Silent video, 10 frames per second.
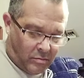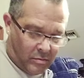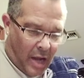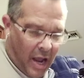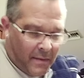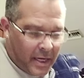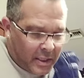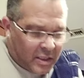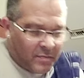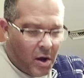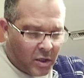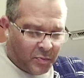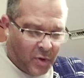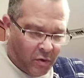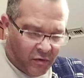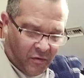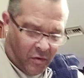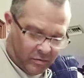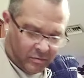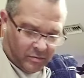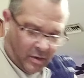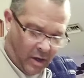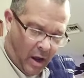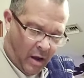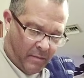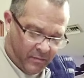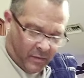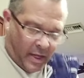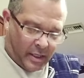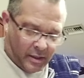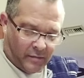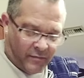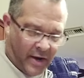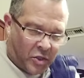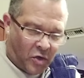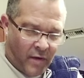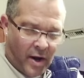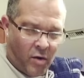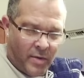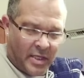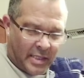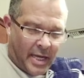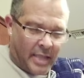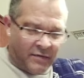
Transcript: I mean, it smells beautiful. Like Rachel Ray always says,